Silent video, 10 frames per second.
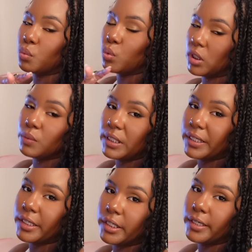really really
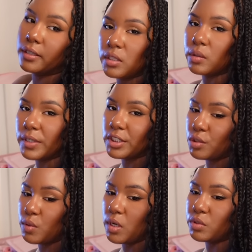good the
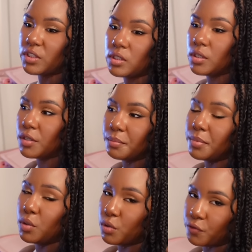restaurant was
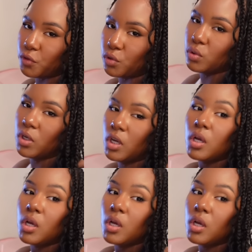beautiful